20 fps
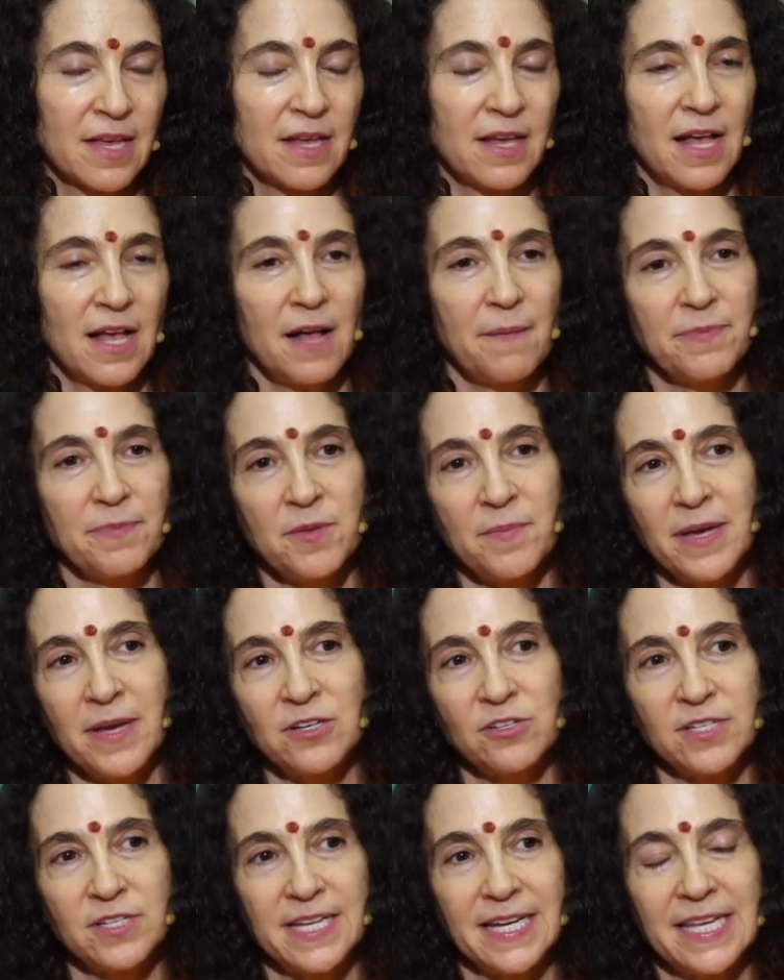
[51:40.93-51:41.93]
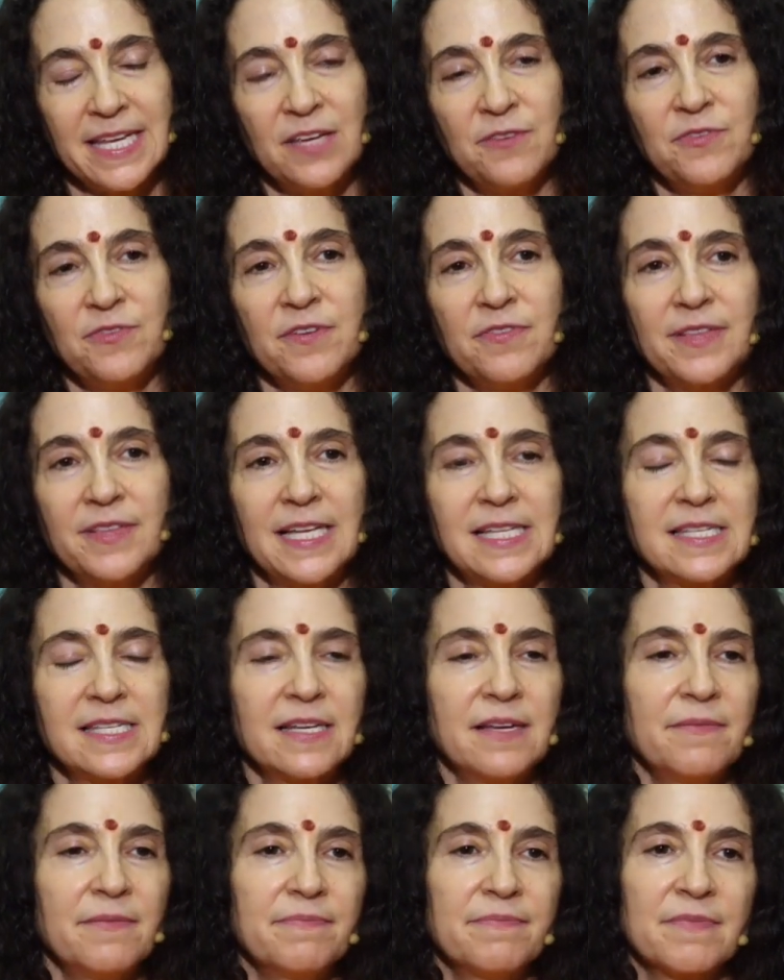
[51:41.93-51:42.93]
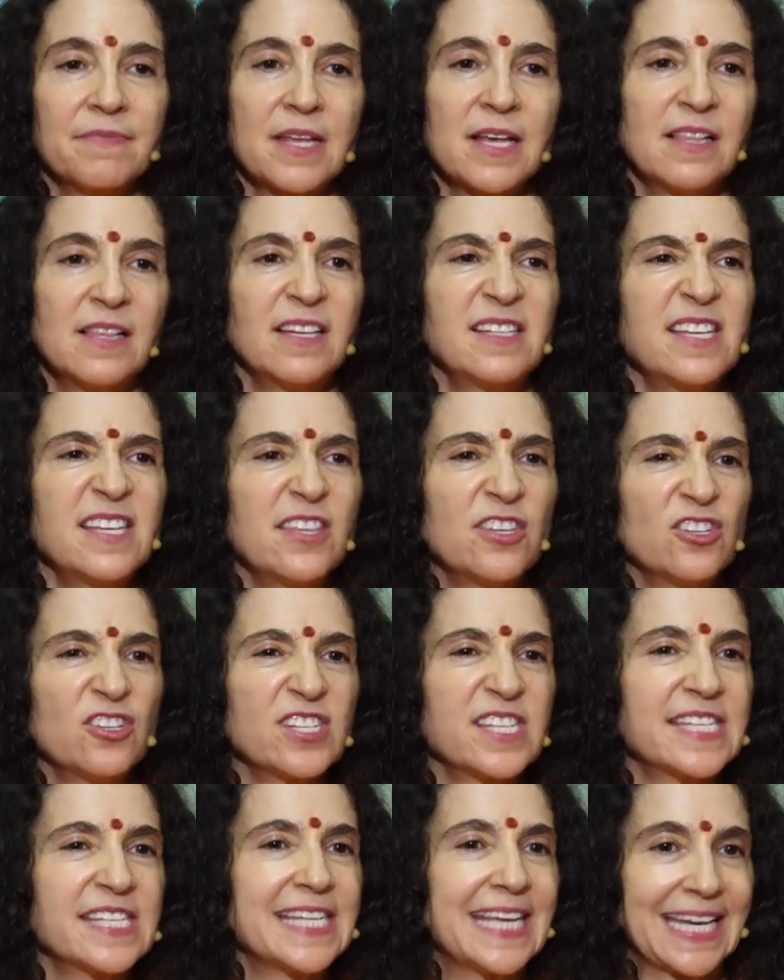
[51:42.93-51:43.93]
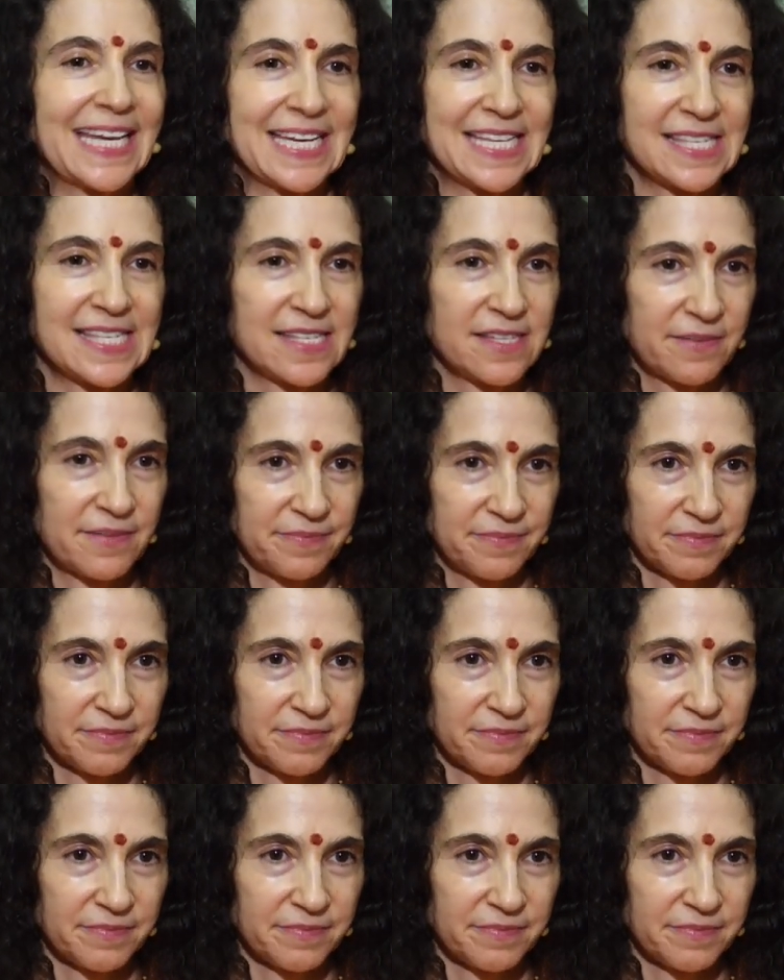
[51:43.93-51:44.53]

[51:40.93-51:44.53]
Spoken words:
Help them understand, even if, let's say they're 6.